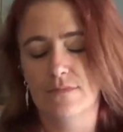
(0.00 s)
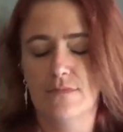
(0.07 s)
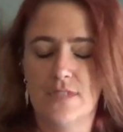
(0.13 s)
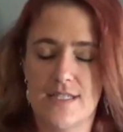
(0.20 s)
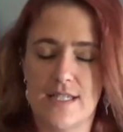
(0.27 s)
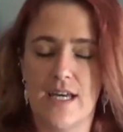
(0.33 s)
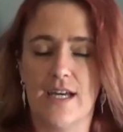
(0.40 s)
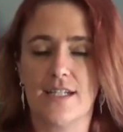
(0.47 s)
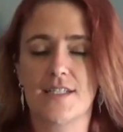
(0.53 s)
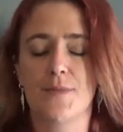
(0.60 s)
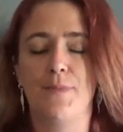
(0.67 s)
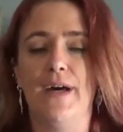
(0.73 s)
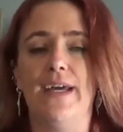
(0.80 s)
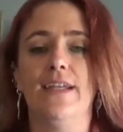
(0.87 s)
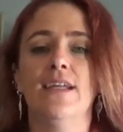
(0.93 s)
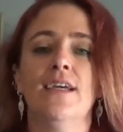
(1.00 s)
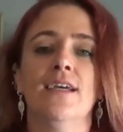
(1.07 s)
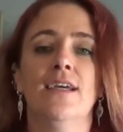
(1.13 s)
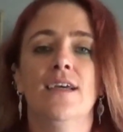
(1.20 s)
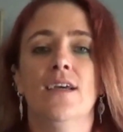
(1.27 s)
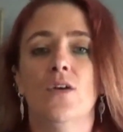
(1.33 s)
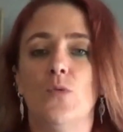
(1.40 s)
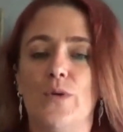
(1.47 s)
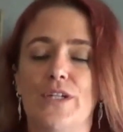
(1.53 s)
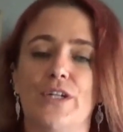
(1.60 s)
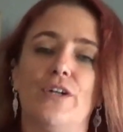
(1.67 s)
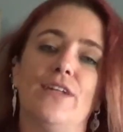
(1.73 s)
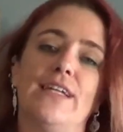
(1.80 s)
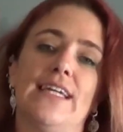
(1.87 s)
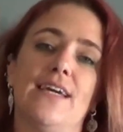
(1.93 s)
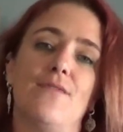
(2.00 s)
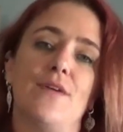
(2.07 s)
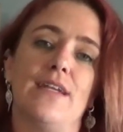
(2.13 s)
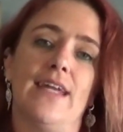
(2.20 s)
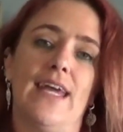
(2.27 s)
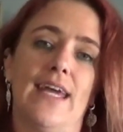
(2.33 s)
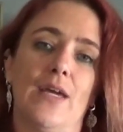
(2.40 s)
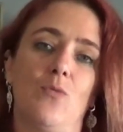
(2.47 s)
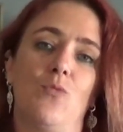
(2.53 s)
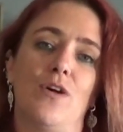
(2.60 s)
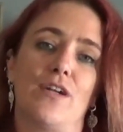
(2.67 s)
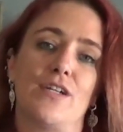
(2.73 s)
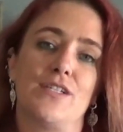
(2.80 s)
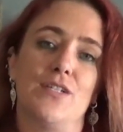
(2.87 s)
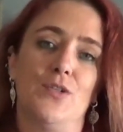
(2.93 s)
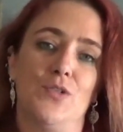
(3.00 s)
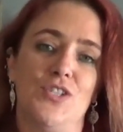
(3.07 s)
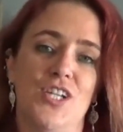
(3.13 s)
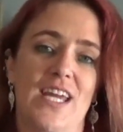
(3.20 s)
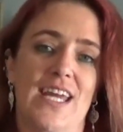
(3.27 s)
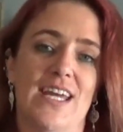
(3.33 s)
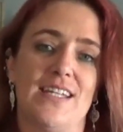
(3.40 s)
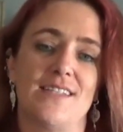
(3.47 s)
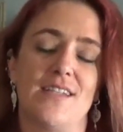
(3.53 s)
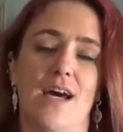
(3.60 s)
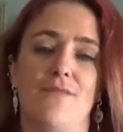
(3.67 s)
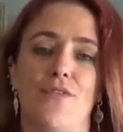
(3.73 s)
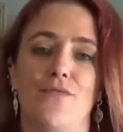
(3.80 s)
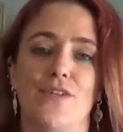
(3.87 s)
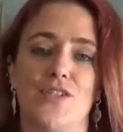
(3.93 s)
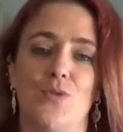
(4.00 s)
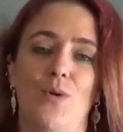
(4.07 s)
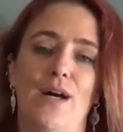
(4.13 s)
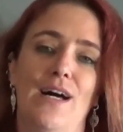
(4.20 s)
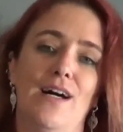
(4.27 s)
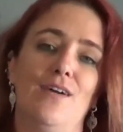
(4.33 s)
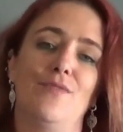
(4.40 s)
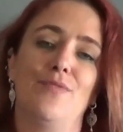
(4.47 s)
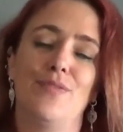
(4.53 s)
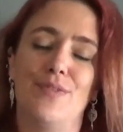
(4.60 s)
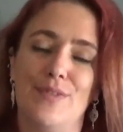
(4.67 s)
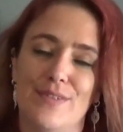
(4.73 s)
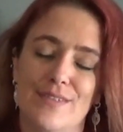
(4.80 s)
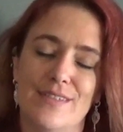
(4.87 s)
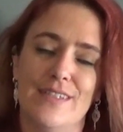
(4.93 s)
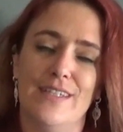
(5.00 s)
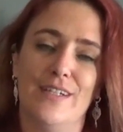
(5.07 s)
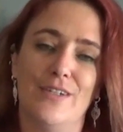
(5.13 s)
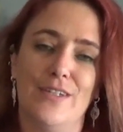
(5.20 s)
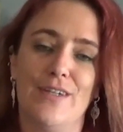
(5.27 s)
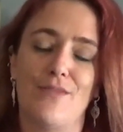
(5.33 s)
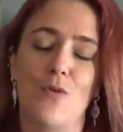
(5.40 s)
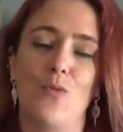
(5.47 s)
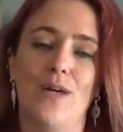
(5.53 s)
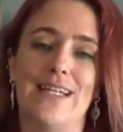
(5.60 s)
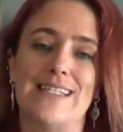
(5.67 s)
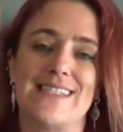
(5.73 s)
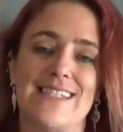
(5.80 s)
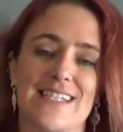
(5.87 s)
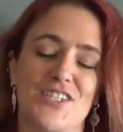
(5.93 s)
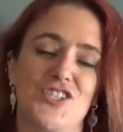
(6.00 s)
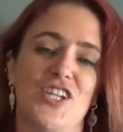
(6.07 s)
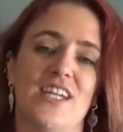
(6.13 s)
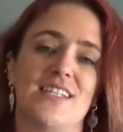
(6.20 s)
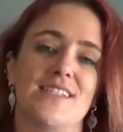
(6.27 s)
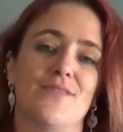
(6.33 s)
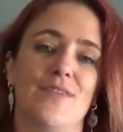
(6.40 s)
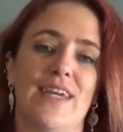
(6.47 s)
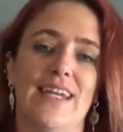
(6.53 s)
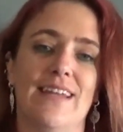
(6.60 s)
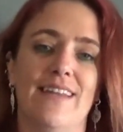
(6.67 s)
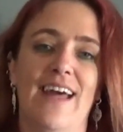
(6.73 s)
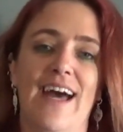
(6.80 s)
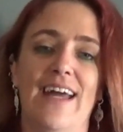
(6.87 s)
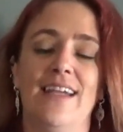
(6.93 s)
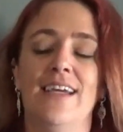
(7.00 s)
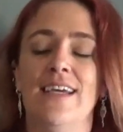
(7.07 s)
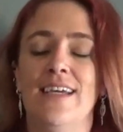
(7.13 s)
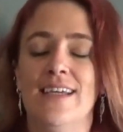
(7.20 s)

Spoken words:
Sucks, but when you're only given a 1 or 2 chance off of a 12, you know, you have a 1 in 6 chance of getting that.